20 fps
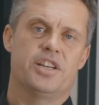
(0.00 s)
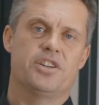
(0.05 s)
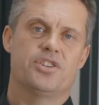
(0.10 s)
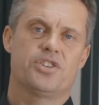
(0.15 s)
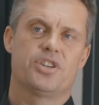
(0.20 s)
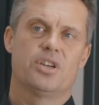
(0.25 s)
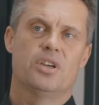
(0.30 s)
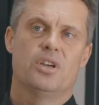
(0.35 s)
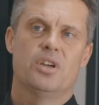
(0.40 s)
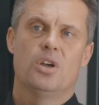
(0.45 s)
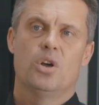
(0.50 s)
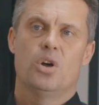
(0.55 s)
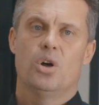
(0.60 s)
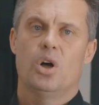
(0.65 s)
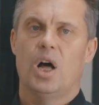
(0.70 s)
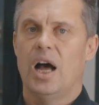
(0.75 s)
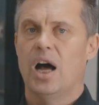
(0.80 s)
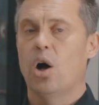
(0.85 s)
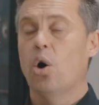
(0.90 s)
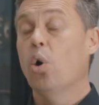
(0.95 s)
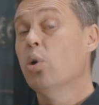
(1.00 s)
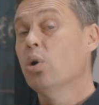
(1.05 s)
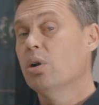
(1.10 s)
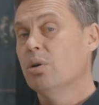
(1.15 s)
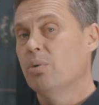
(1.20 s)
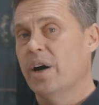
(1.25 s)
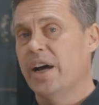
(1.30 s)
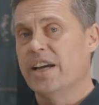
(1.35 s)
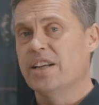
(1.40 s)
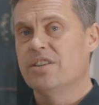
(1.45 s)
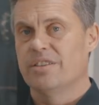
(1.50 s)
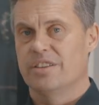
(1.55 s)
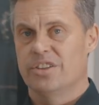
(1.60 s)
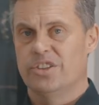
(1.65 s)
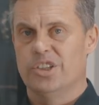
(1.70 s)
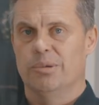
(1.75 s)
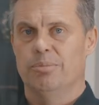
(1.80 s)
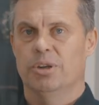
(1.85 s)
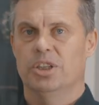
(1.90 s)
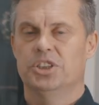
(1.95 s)
inch all the way to the
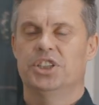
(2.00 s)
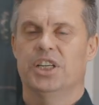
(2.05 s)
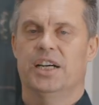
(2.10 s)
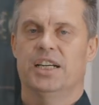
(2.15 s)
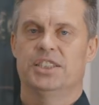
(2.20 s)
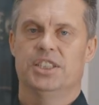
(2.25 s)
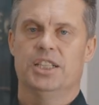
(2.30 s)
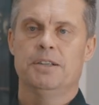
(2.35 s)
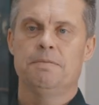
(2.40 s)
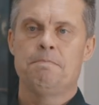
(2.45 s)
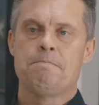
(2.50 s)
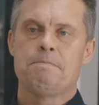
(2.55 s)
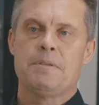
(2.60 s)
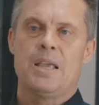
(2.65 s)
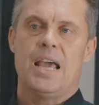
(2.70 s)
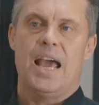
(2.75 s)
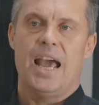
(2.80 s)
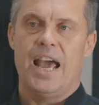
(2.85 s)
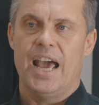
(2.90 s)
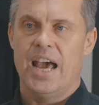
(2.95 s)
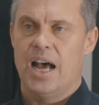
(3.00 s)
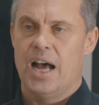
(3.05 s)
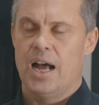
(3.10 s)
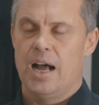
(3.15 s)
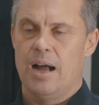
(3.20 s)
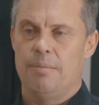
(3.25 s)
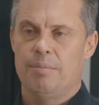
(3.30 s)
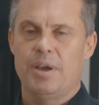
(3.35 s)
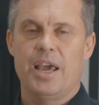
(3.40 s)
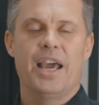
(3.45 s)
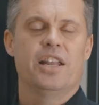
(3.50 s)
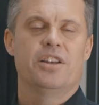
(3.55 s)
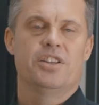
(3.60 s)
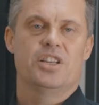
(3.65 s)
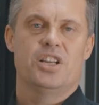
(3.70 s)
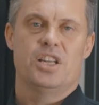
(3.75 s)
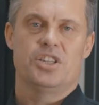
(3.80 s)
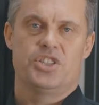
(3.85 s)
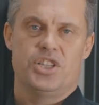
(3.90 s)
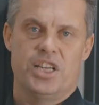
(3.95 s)
turbocharger, and
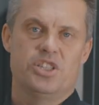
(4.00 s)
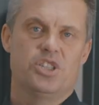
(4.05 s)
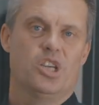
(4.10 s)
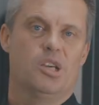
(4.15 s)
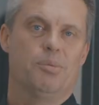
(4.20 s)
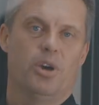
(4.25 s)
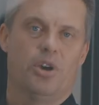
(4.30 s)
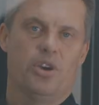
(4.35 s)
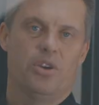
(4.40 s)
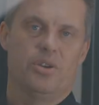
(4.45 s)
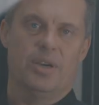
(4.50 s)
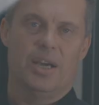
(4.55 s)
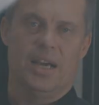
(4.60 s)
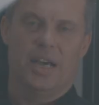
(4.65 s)
a G-Turbo